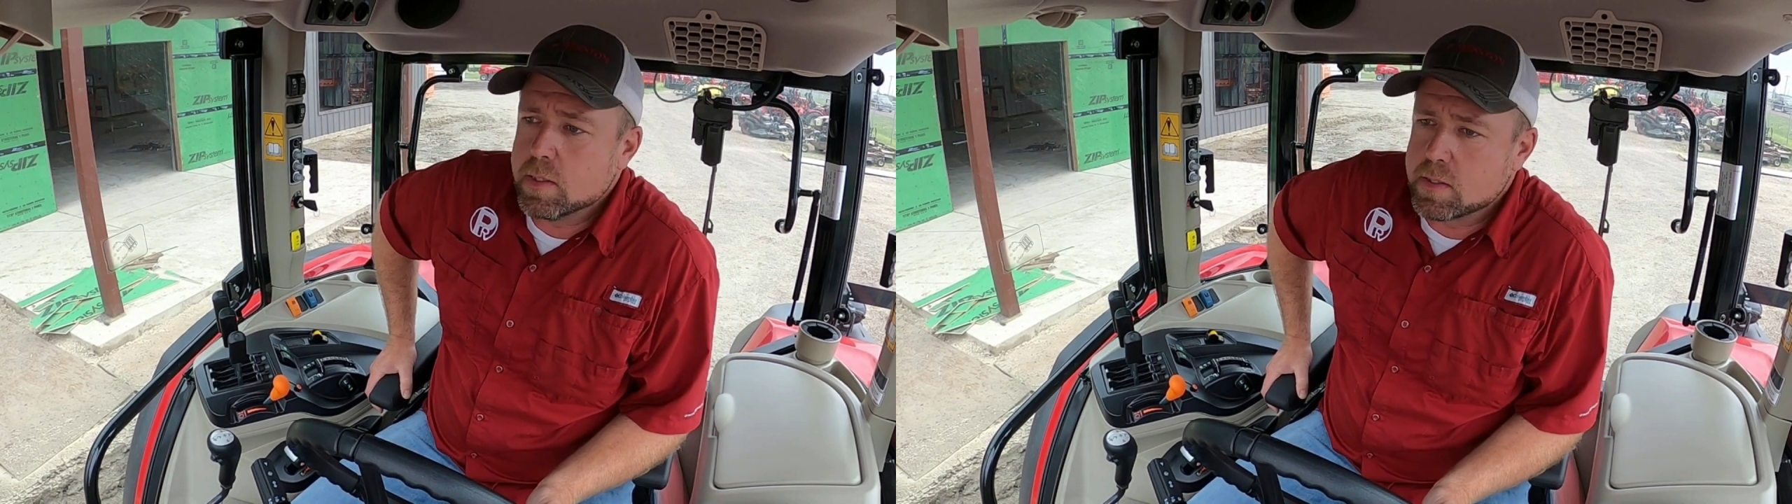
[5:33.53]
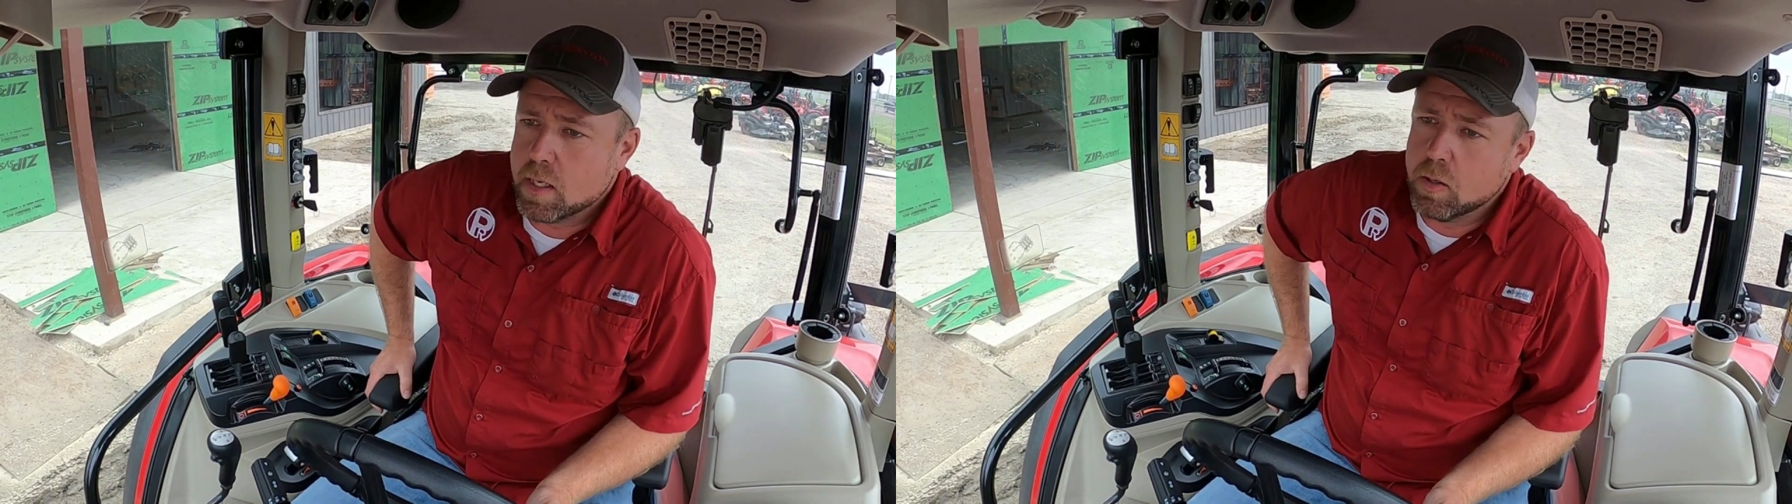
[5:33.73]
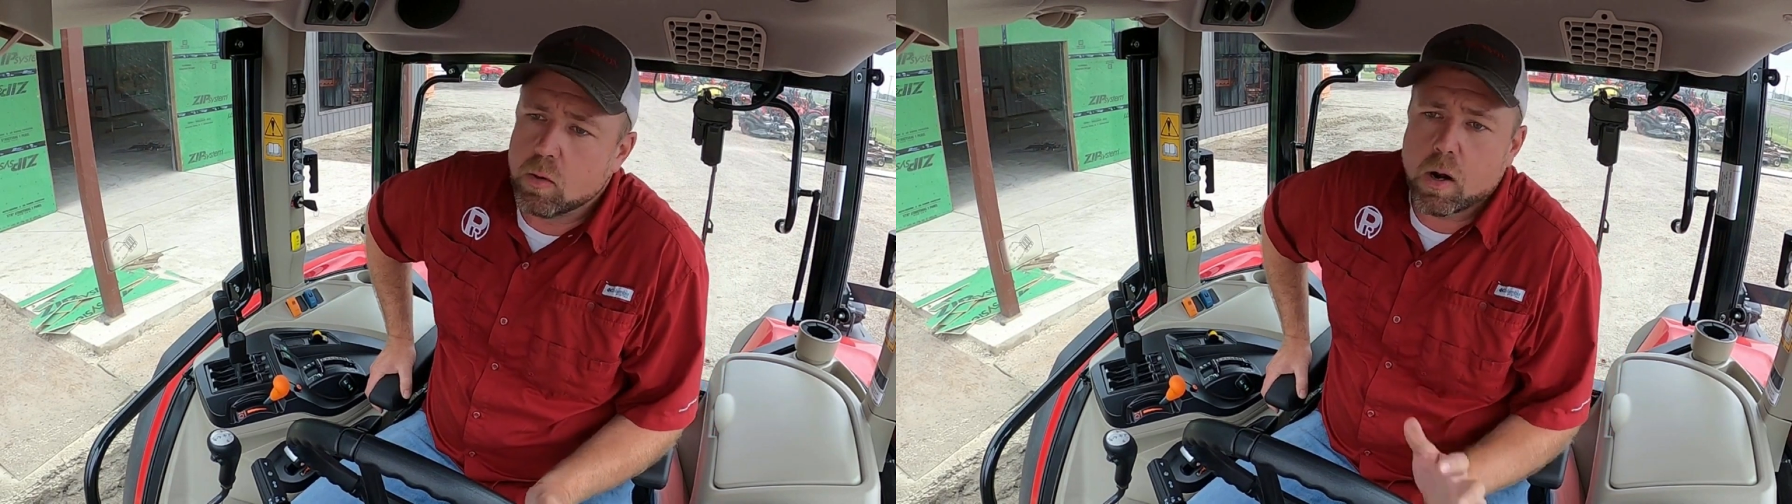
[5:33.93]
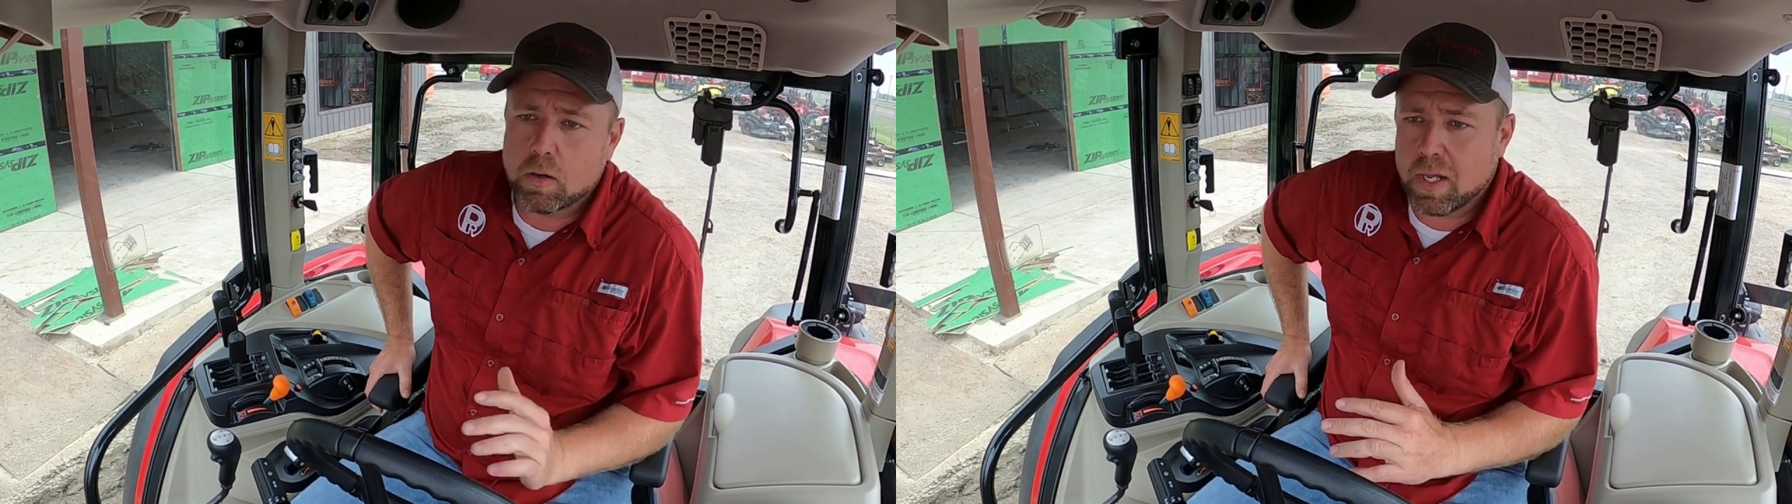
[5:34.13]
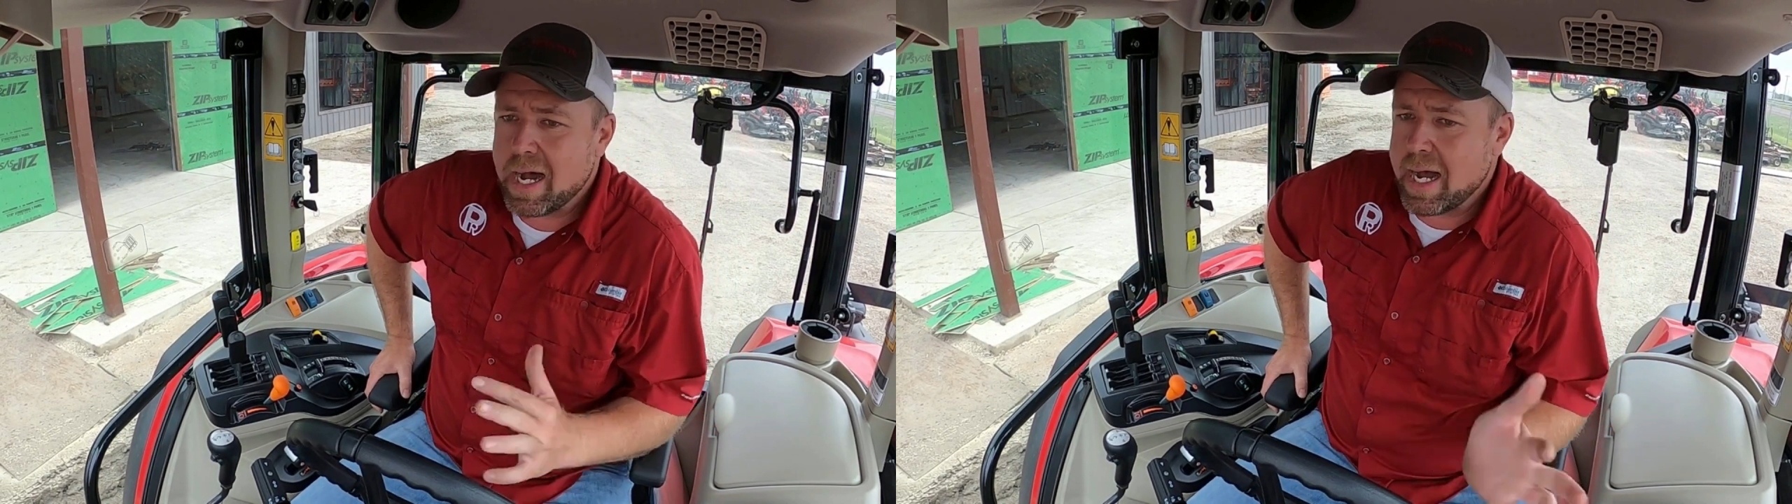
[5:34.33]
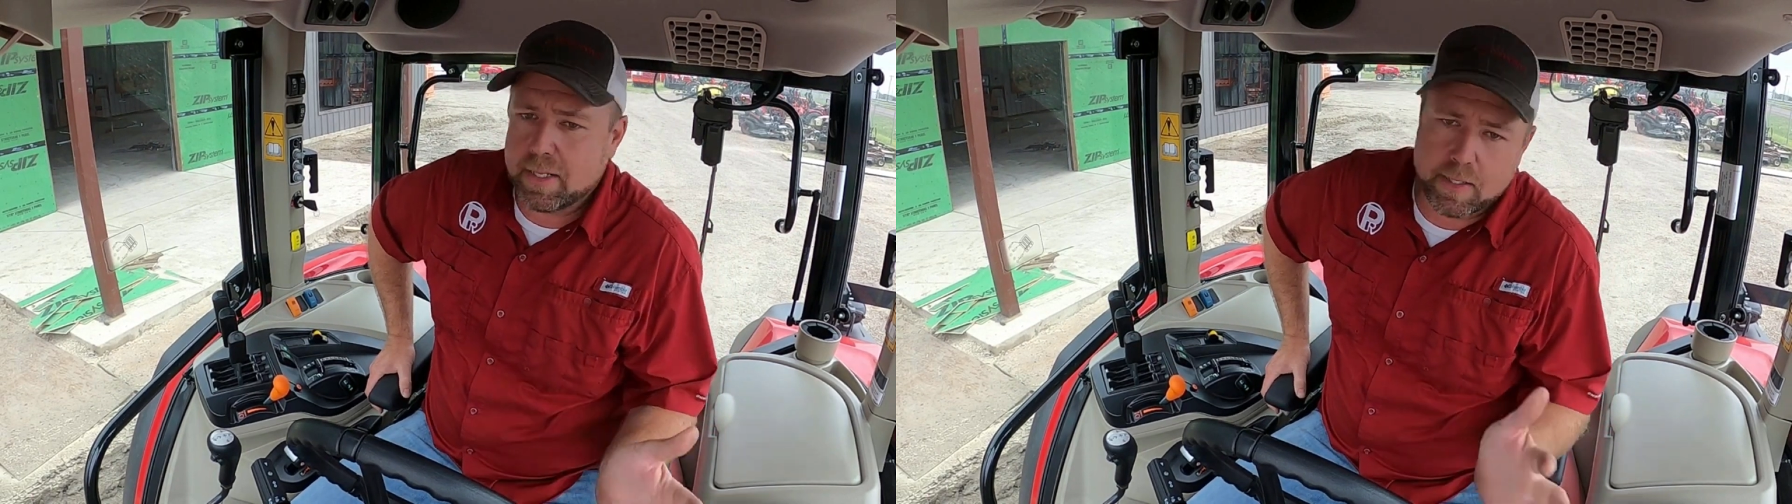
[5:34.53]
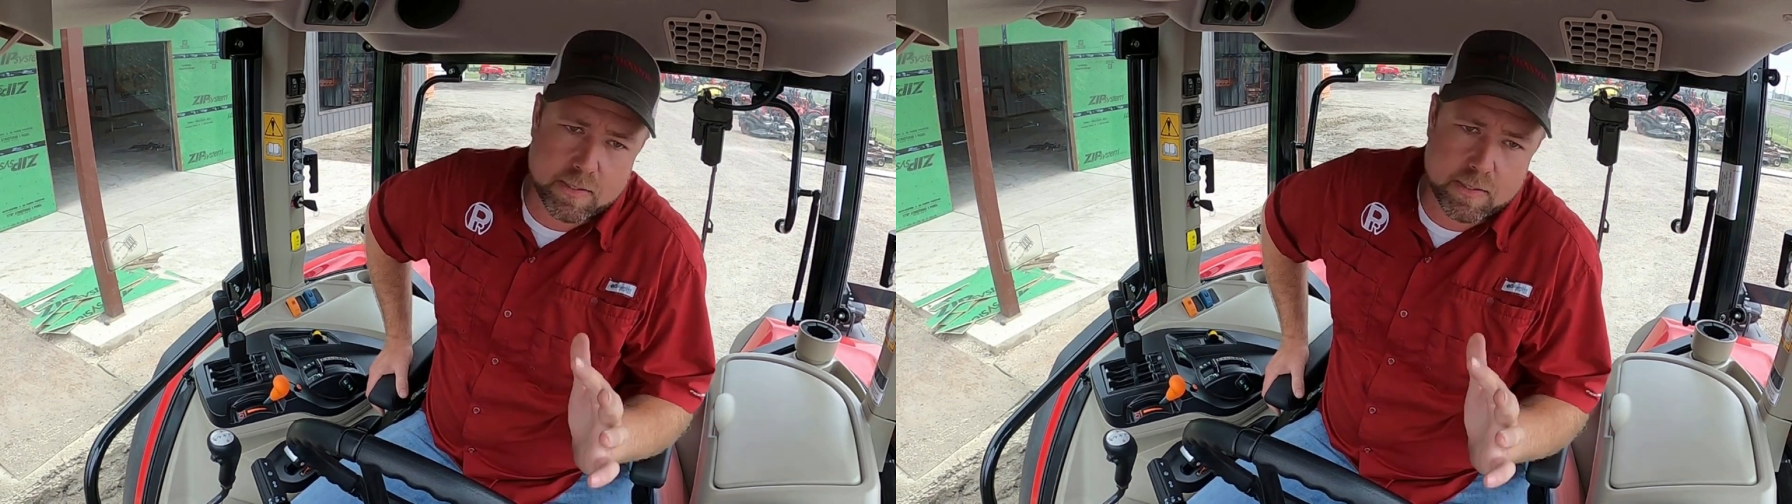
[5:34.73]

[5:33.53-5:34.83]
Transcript: and so our lot,